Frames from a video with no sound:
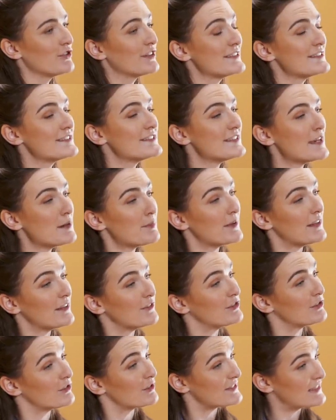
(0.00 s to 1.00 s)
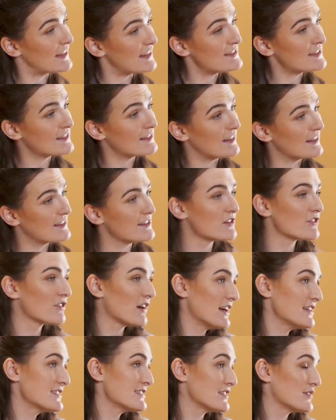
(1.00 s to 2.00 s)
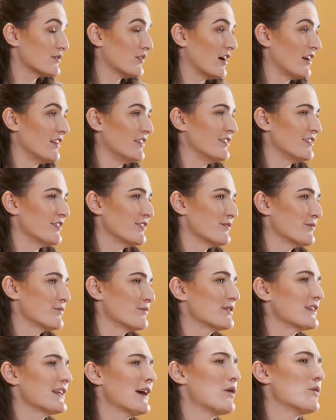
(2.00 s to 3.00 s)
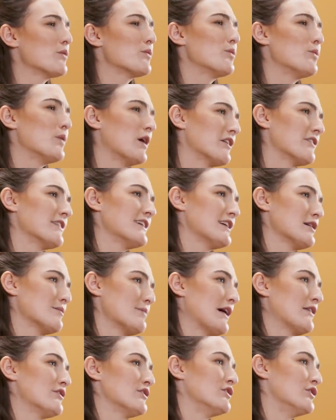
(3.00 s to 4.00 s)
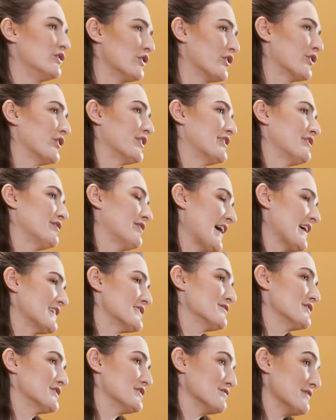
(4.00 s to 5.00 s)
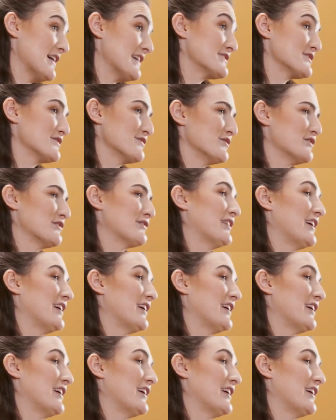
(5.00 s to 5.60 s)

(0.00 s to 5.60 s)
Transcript: you can dip into your designated crisis fund without worrying about the knock-on effect for the rest of your